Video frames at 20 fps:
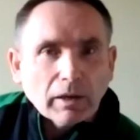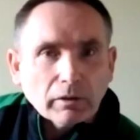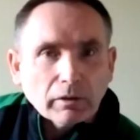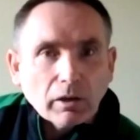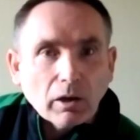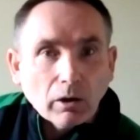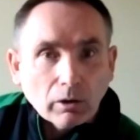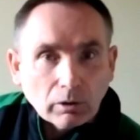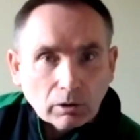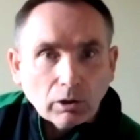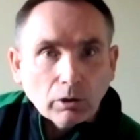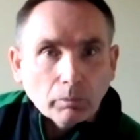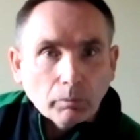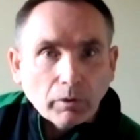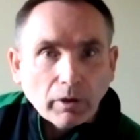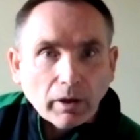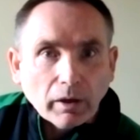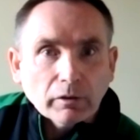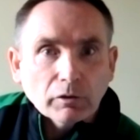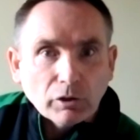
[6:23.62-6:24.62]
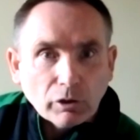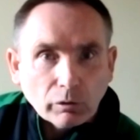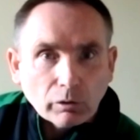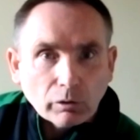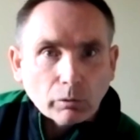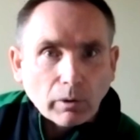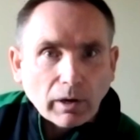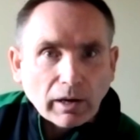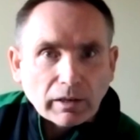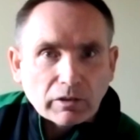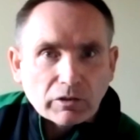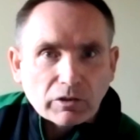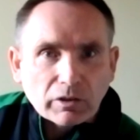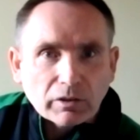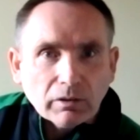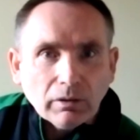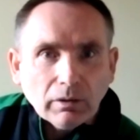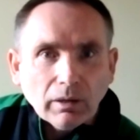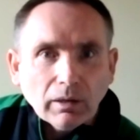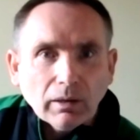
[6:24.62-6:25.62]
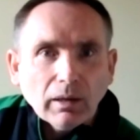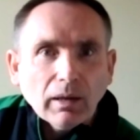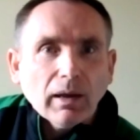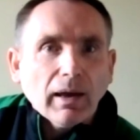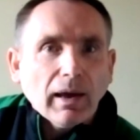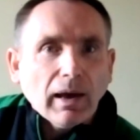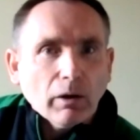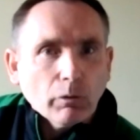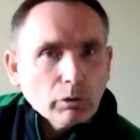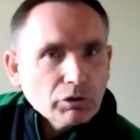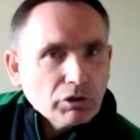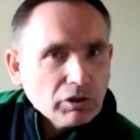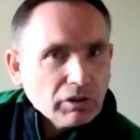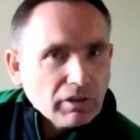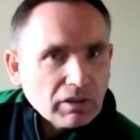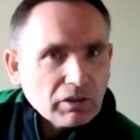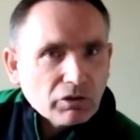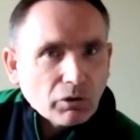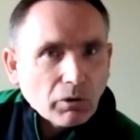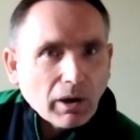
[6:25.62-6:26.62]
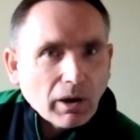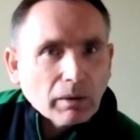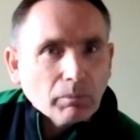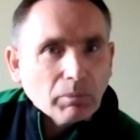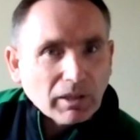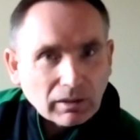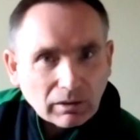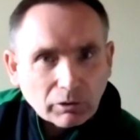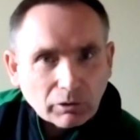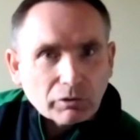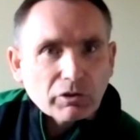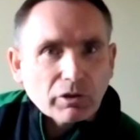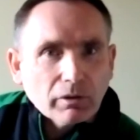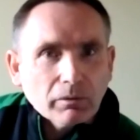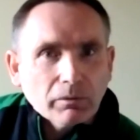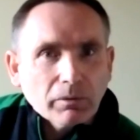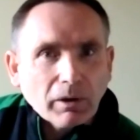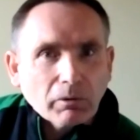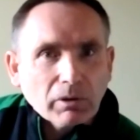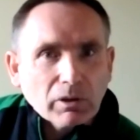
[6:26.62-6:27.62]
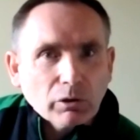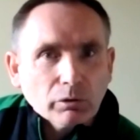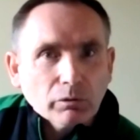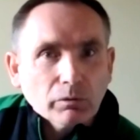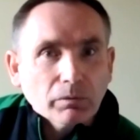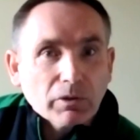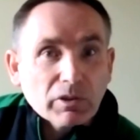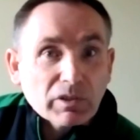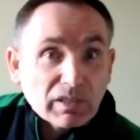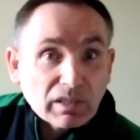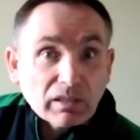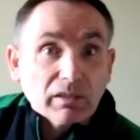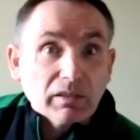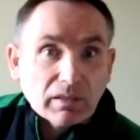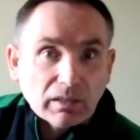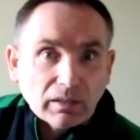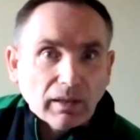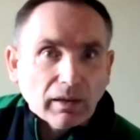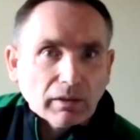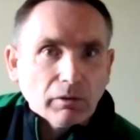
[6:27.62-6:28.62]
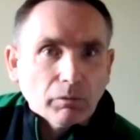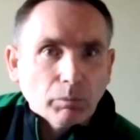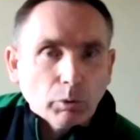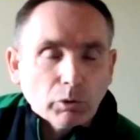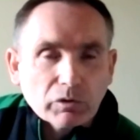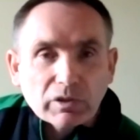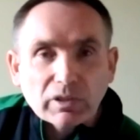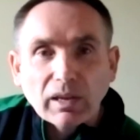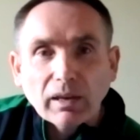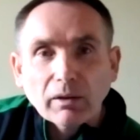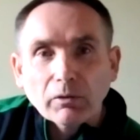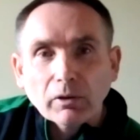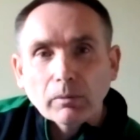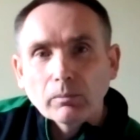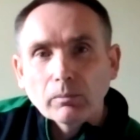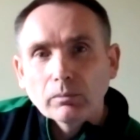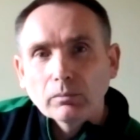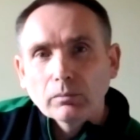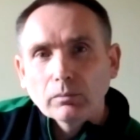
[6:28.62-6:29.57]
about your club there, New Horizon, how would you describe it? It looks like a very good facility that you've put together.